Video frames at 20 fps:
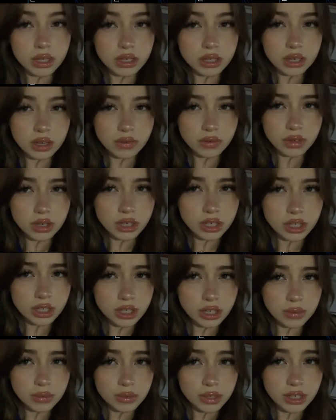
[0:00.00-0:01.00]
We just call it
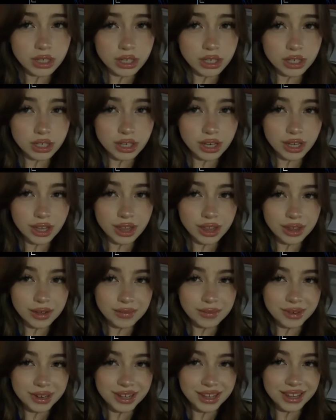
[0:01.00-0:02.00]
porn now.
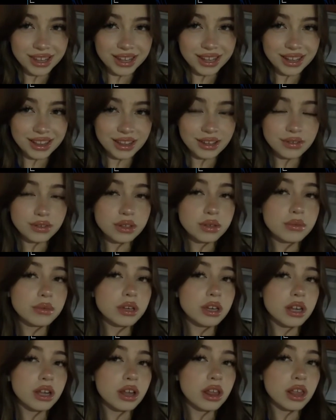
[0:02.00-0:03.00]
What are you trying to say
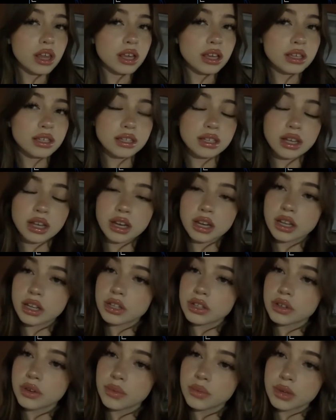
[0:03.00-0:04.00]
there?
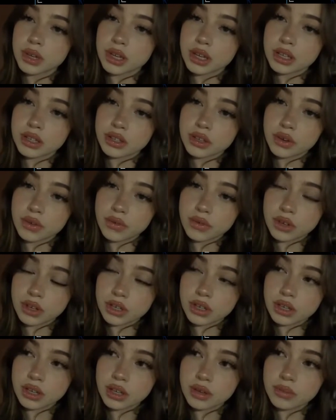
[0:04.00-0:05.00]
Has porn won? It's
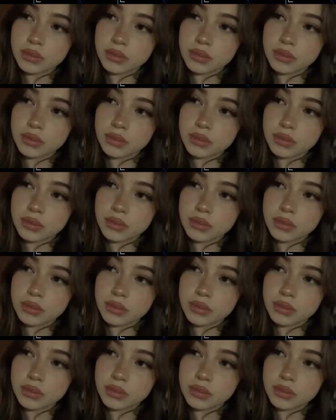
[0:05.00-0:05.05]
existed for